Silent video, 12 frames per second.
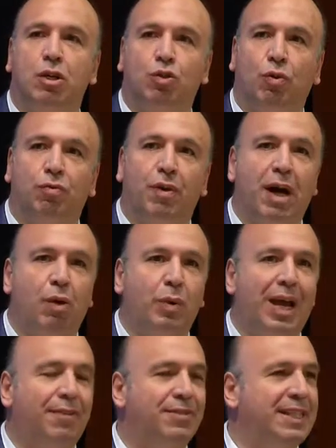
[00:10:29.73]
So far,
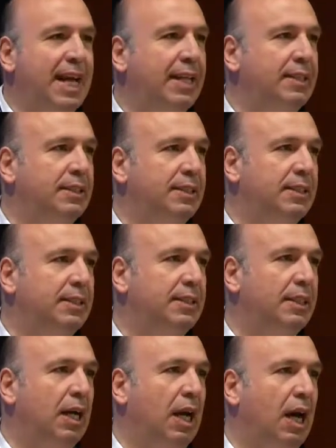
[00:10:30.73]
we have
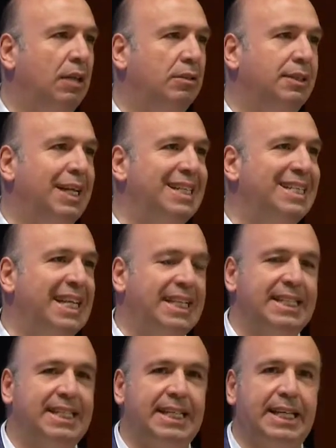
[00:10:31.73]
sent
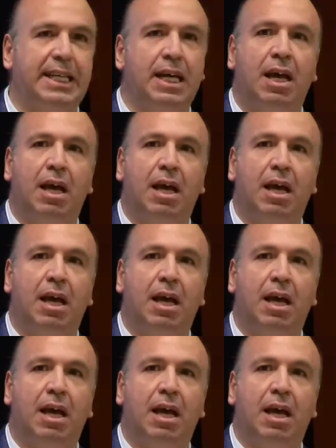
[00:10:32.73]
160